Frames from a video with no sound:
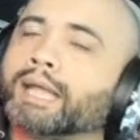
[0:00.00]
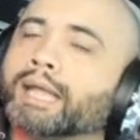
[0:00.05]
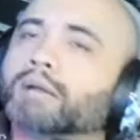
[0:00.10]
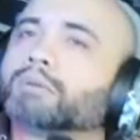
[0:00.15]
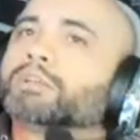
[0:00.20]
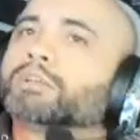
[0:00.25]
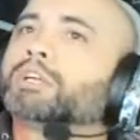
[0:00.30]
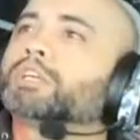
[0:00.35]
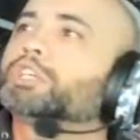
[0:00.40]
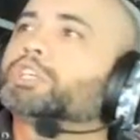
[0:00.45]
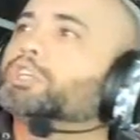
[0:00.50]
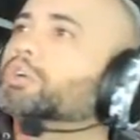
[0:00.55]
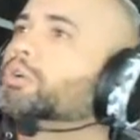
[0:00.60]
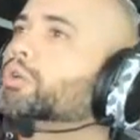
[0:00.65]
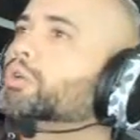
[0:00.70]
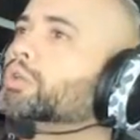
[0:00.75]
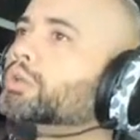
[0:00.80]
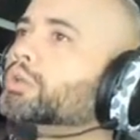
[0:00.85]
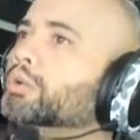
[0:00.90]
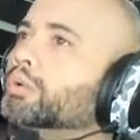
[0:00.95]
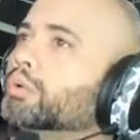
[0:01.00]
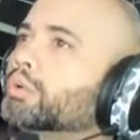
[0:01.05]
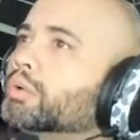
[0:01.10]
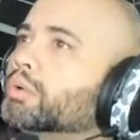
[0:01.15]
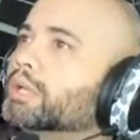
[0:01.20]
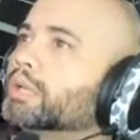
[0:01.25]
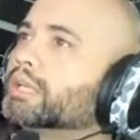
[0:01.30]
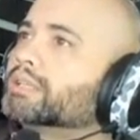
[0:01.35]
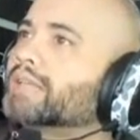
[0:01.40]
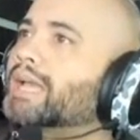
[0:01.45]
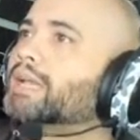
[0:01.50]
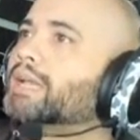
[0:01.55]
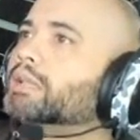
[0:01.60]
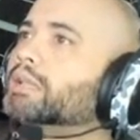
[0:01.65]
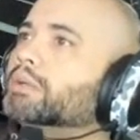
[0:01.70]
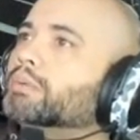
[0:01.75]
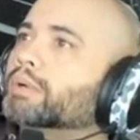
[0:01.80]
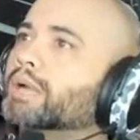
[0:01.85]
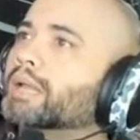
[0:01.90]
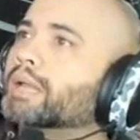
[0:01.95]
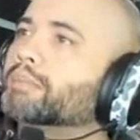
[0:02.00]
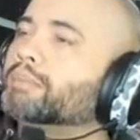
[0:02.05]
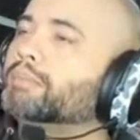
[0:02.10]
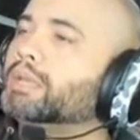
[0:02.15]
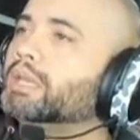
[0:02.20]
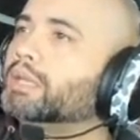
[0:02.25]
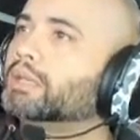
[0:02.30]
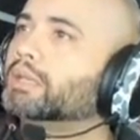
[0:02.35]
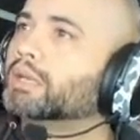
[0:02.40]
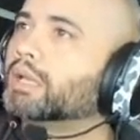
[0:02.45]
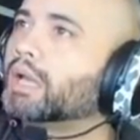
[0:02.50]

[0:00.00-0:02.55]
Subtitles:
I'm going to show you exactly what I mean